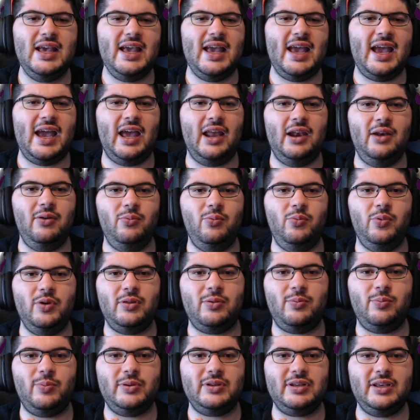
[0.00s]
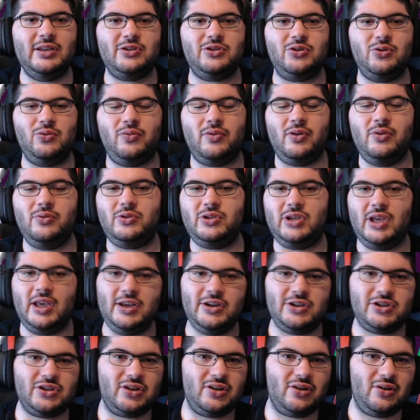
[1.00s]
And with potential
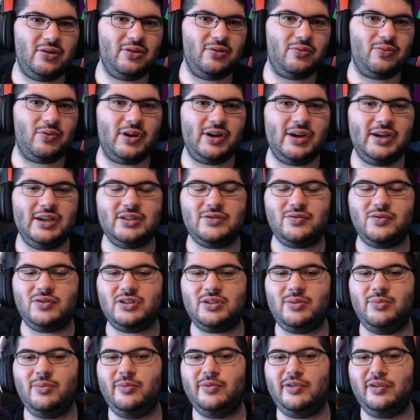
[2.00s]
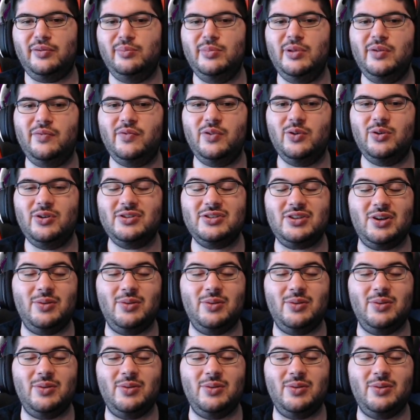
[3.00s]
rotation on the rise for some of our midfielders,